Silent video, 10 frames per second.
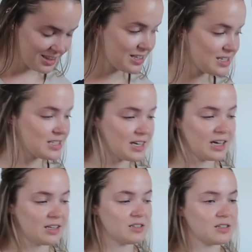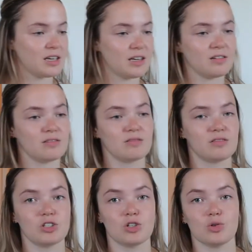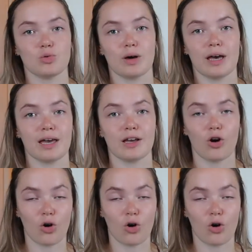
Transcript: This has turned into a